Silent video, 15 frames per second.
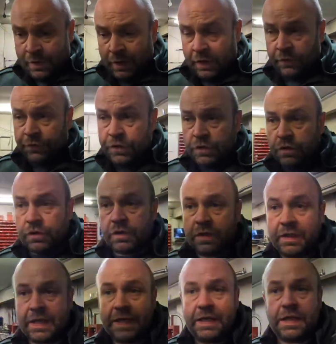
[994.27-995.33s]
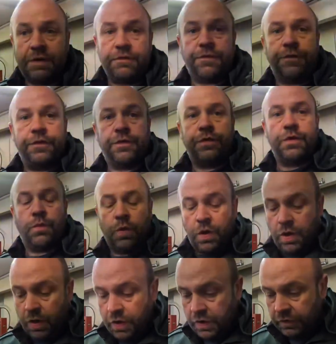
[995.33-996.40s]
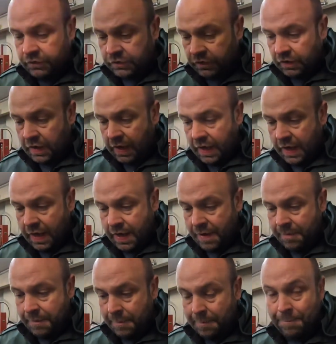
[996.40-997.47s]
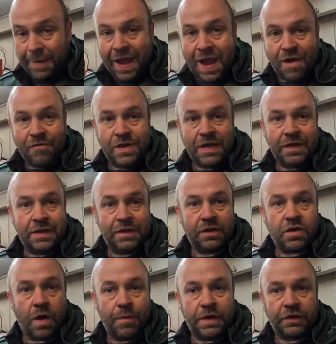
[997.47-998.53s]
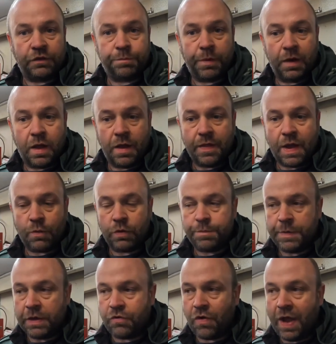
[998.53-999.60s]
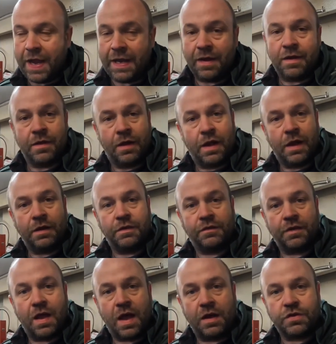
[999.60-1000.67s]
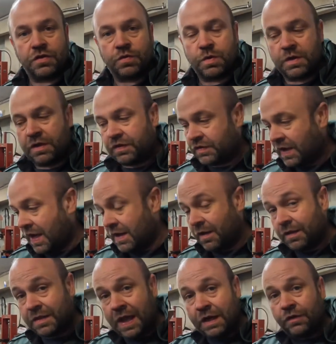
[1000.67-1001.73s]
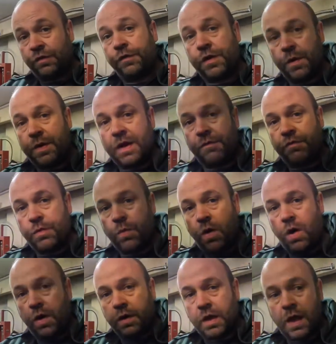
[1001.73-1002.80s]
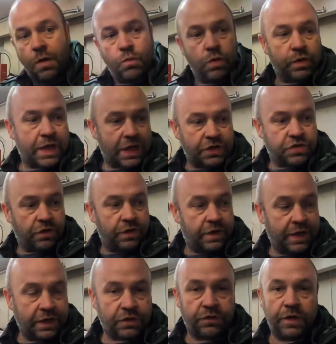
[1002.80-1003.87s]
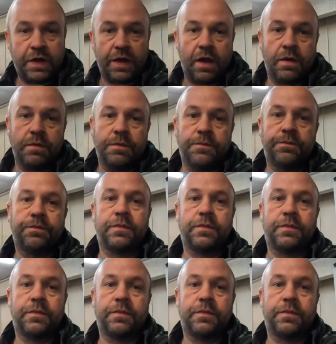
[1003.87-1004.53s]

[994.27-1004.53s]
If you could leave the word bearing in the comments below, that would be great. And I just wanted to say thanks for viewing, everyone, and we'll catch you on the next video.